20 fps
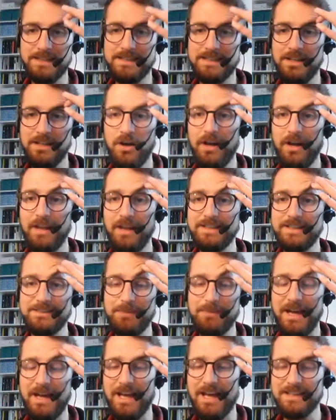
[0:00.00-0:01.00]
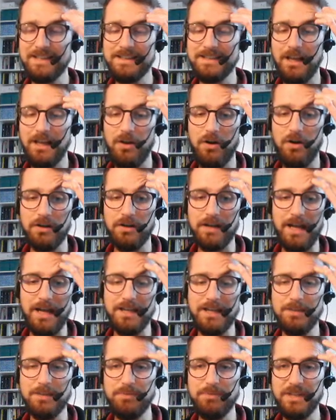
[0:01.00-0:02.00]
not that it's best along
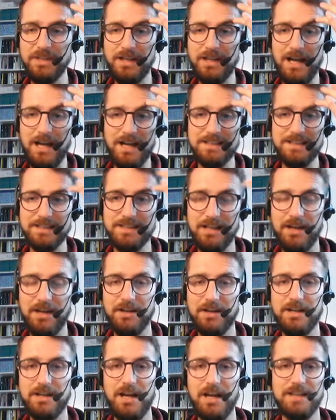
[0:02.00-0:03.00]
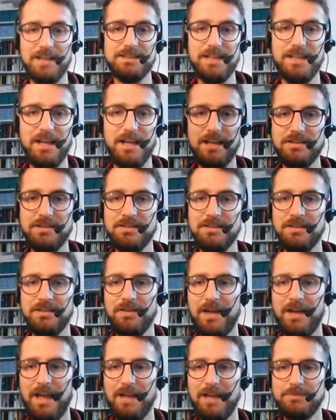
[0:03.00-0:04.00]
like pickaxe and other cards that
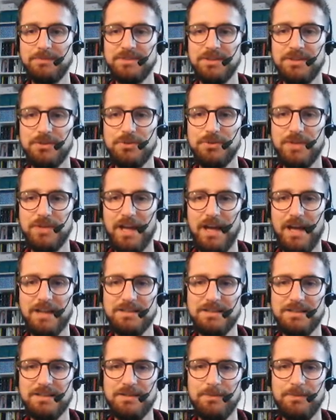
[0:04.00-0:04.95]
helps you get